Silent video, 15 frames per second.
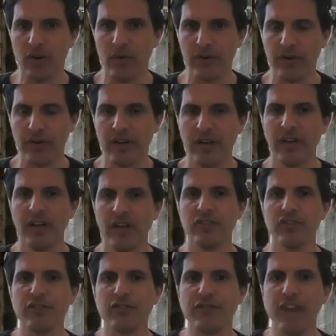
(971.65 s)
owner.
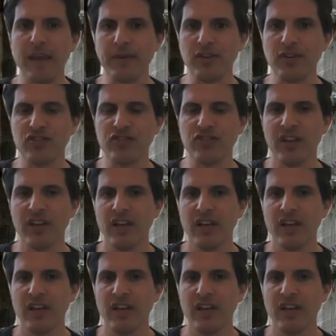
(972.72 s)
So the famous